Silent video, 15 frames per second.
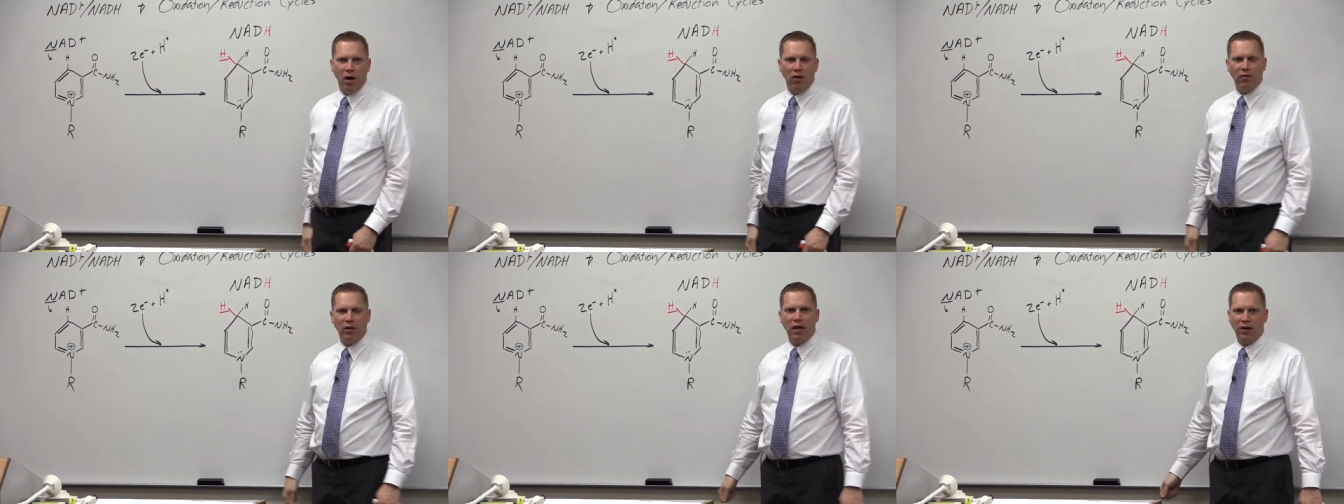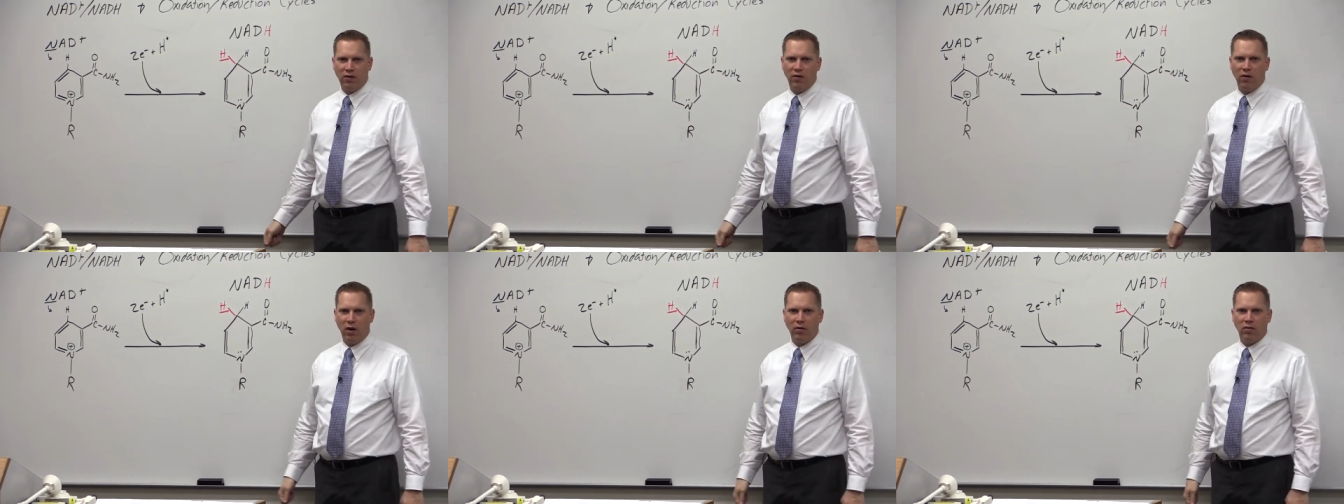of
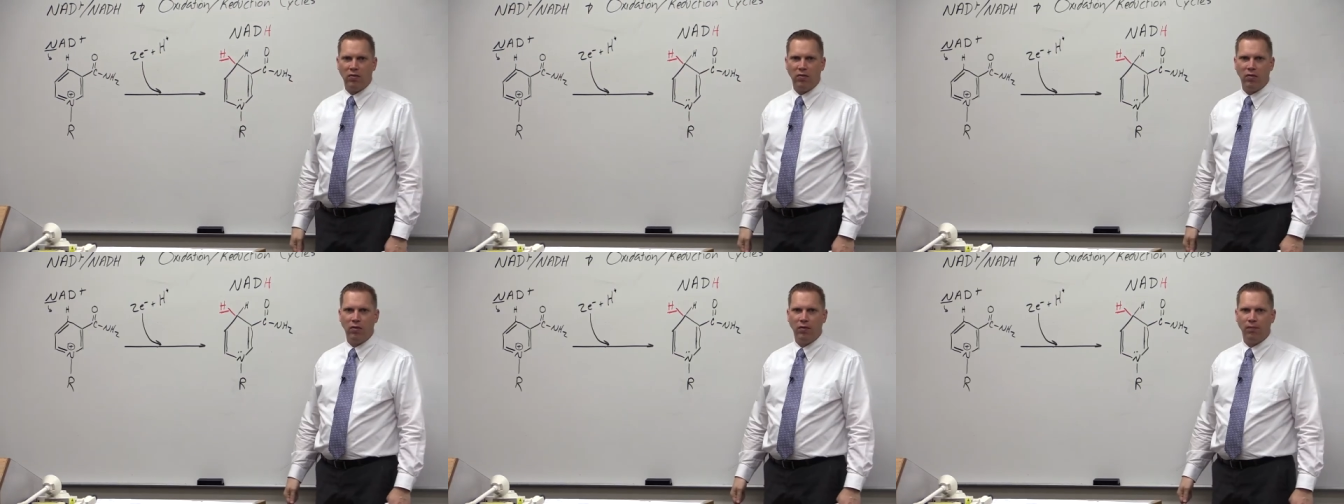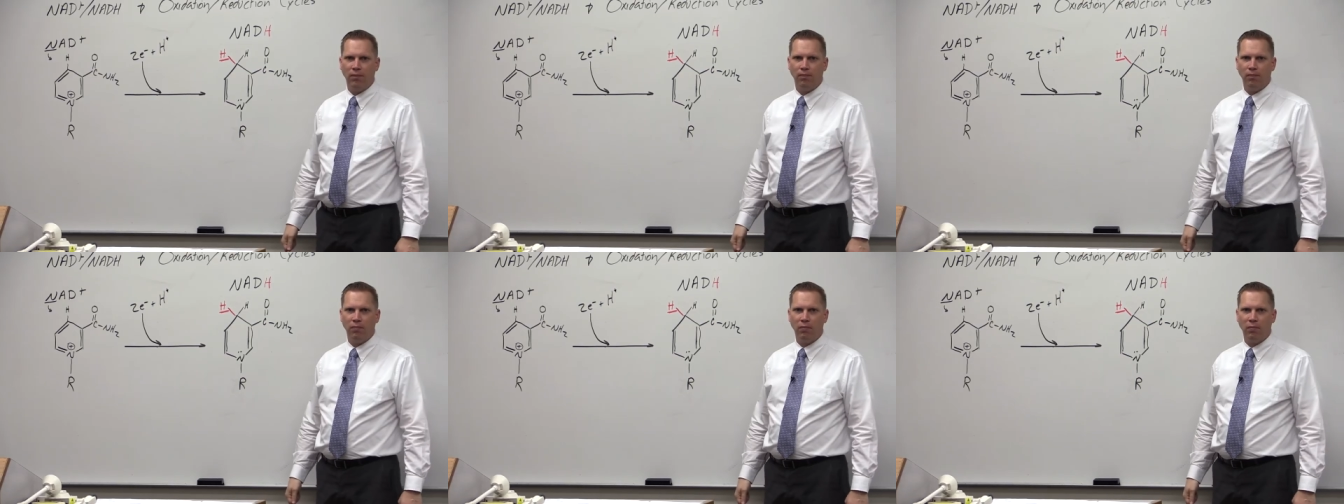electrons.
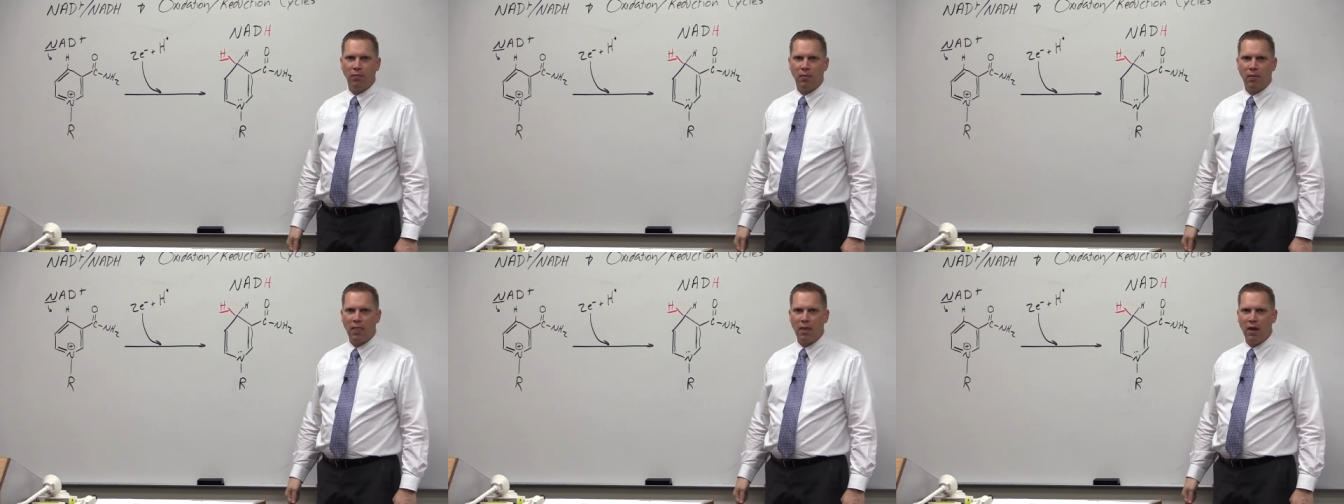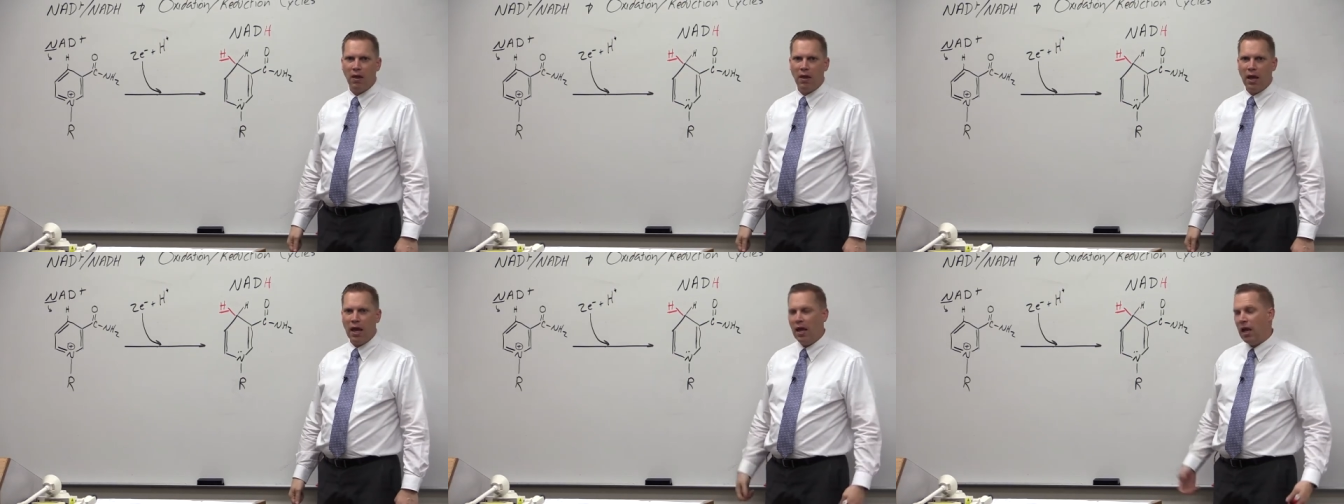
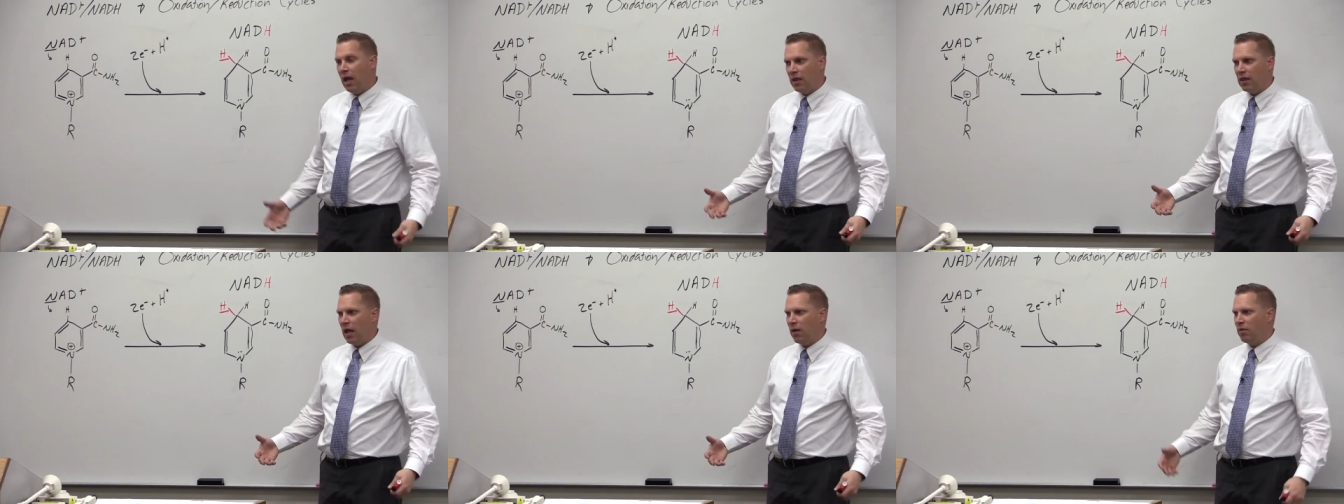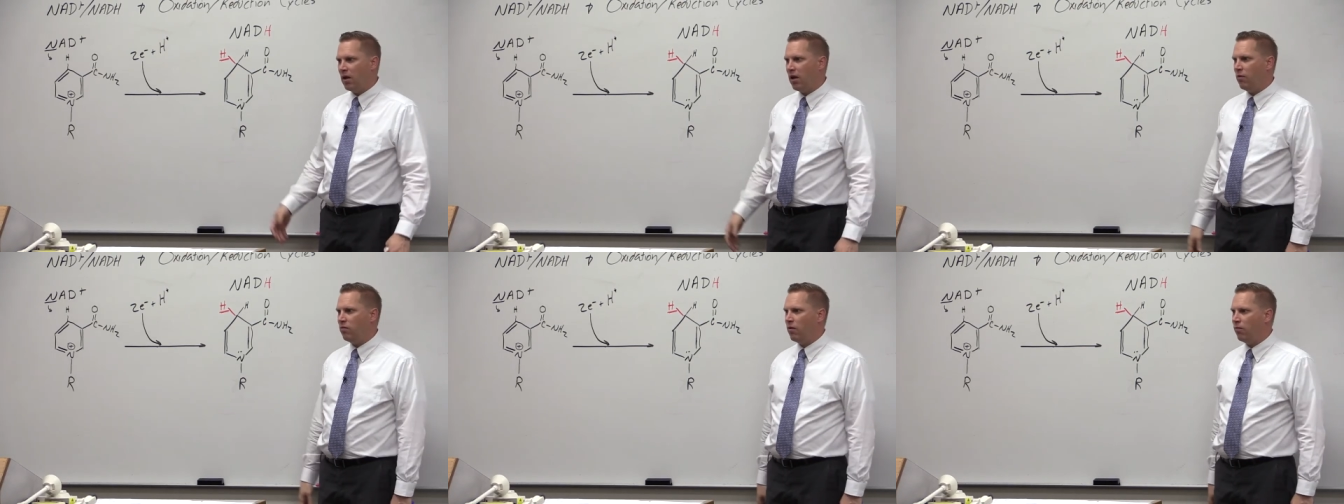And, and that
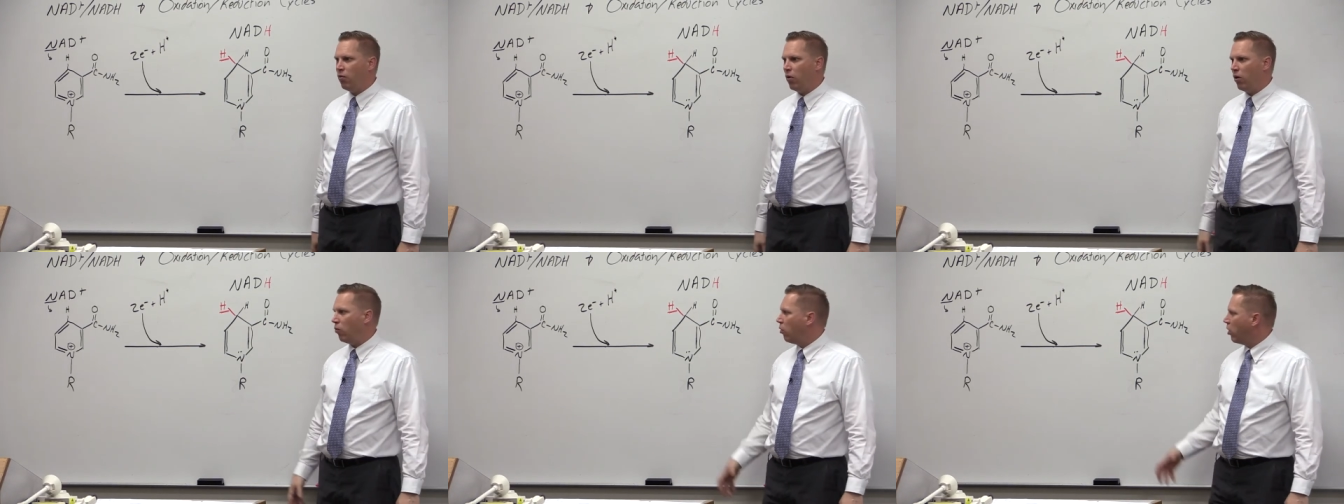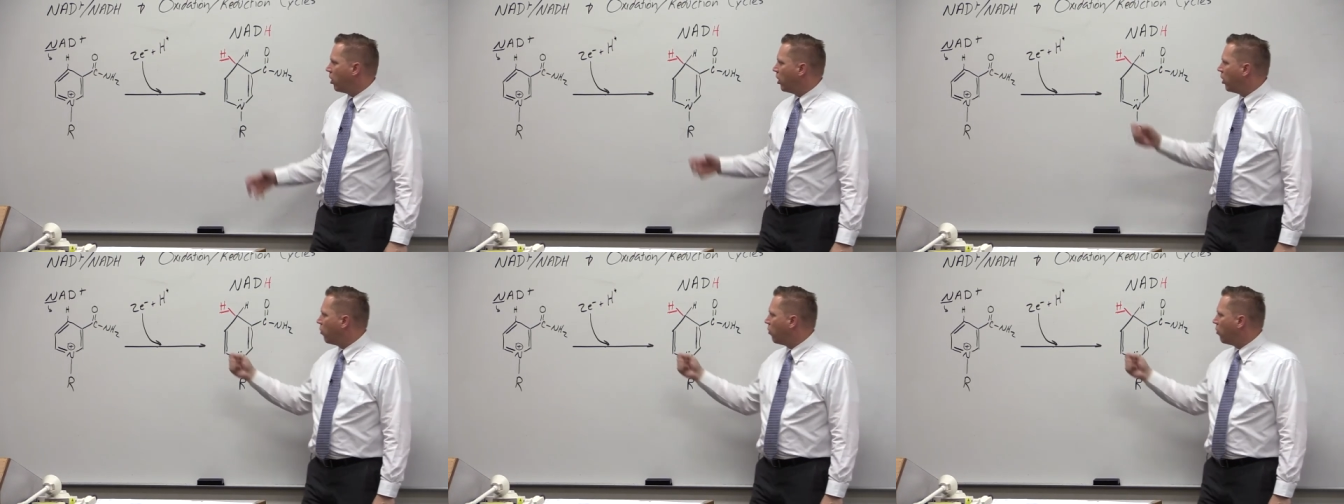becomes important. We're going to